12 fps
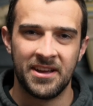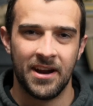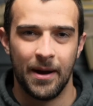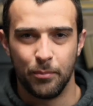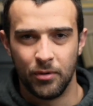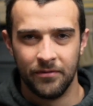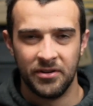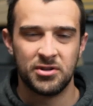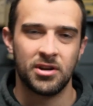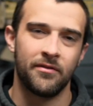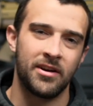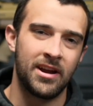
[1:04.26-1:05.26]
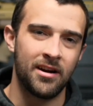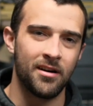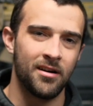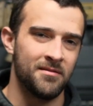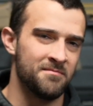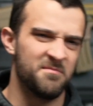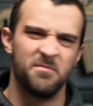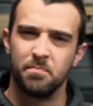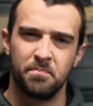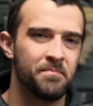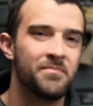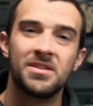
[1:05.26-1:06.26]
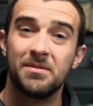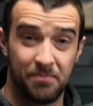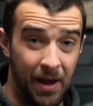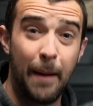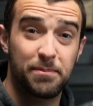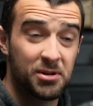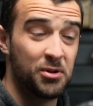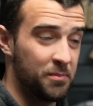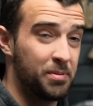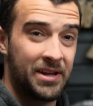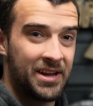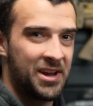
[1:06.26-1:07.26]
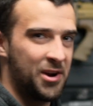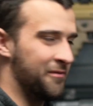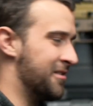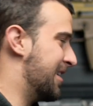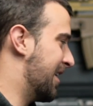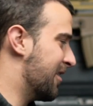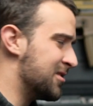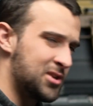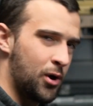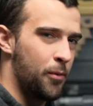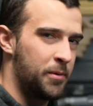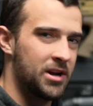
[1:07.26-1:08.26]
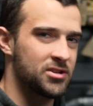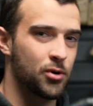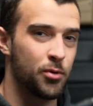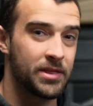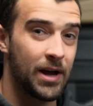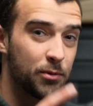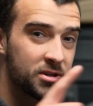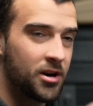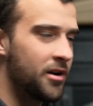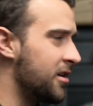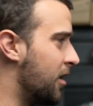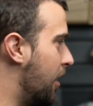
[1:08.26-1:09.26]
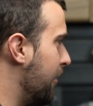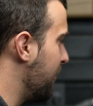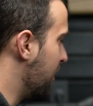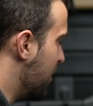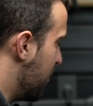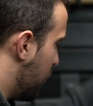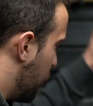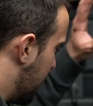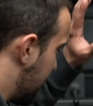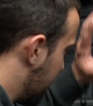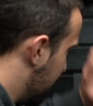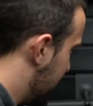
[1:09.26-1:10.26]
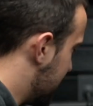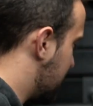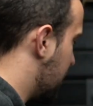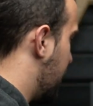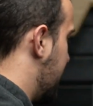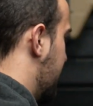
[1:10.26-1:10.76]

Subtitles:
it up. Reviews over here, absolute plinking over there. So I hope you guys are cool with that. We're starting off with this gun right